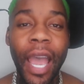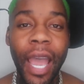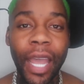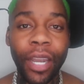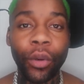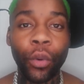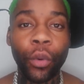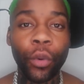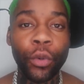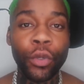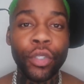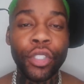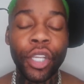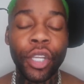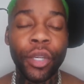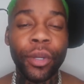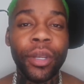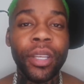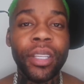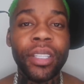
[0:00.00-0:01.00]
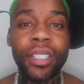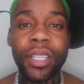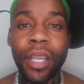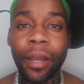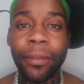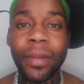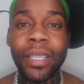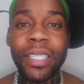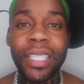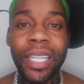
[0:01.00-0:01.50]
and also
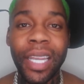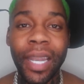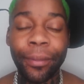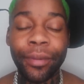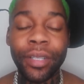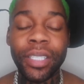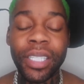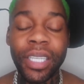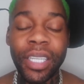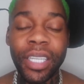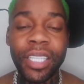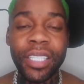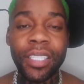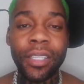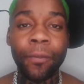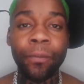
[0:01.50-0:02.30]
some celebrities.